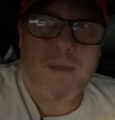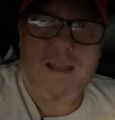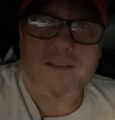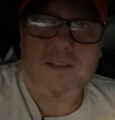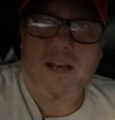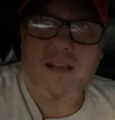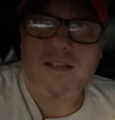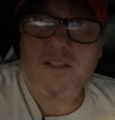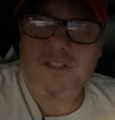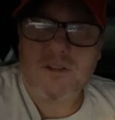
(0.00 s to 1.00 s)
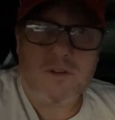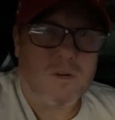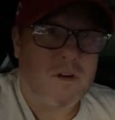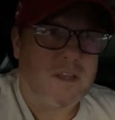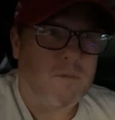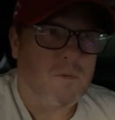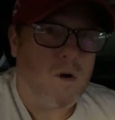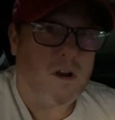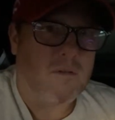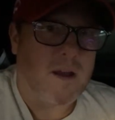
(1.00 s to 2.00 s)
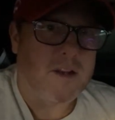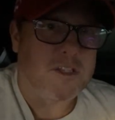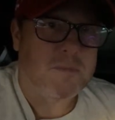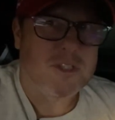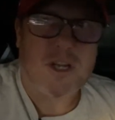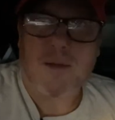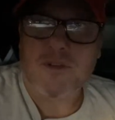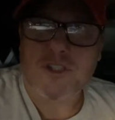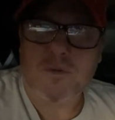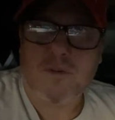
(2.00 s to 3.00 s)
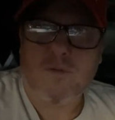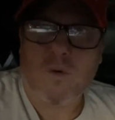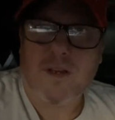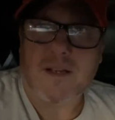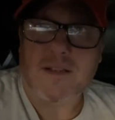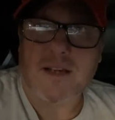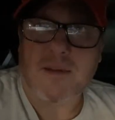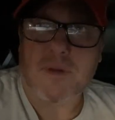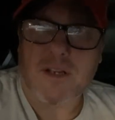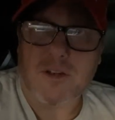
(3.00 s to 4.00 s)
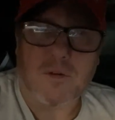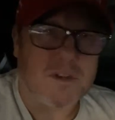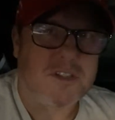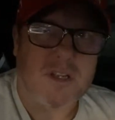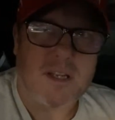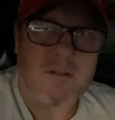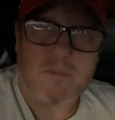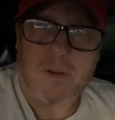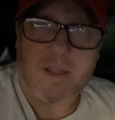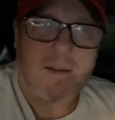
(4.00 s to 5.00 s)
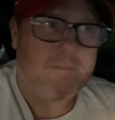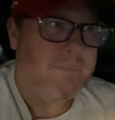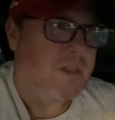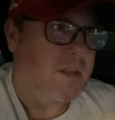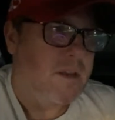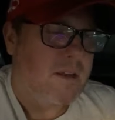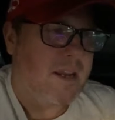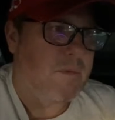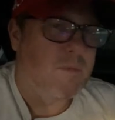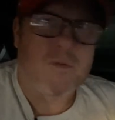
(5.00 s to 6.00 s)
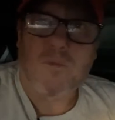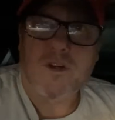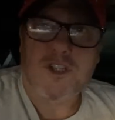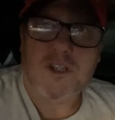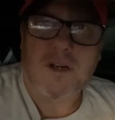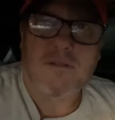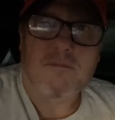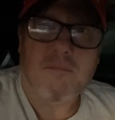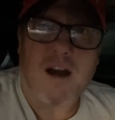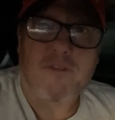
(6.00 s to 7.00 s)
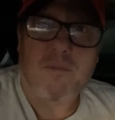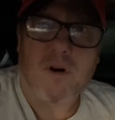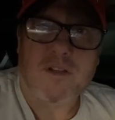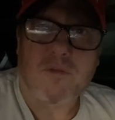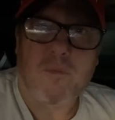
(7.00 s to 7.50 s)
back in the 90s in New York? He would walk around in his pajamas to avoid an indictment in New York City. Remember that? Can't remember which mafia boss. I